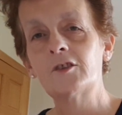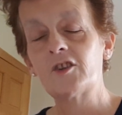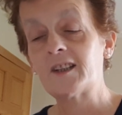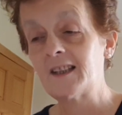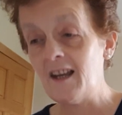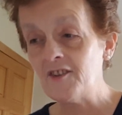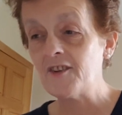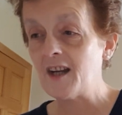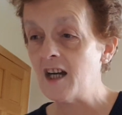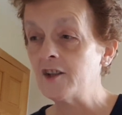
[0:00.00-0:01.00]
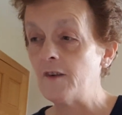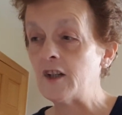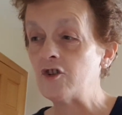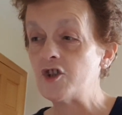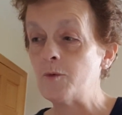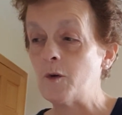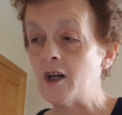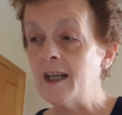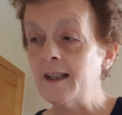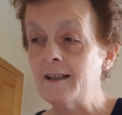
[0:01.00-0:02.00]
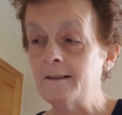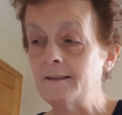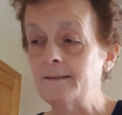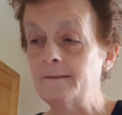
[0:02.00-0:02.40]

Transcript: So that's the kind of energy we're in.